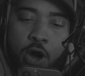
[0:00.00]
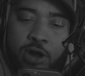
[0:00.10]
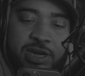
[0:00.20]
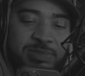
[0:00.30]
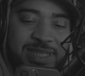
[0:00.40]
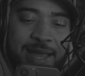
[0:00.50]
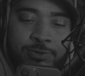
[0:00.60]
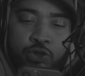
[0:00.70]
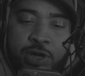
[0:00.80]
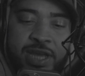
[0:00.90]
All them
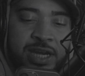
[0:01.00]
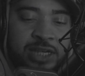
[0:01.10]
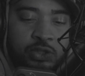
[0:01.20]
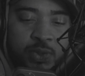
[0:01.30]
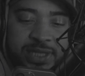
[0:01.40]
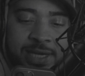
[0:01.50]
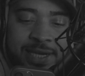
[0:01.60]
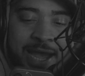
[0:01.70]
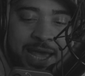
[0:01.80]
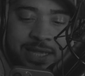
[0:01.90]
times you hit us with
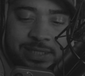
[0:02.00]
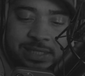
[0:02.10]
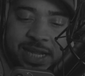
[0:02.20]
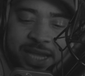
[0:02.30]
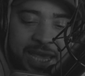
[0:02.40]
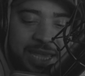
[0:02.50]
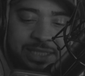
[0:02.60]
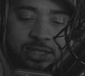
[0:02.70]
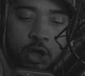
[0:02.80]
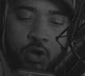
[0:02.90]
the knives, nigga,
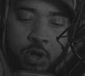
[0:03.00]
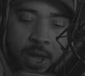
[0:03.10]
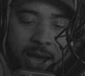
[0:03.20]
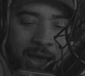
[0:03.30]
it's go.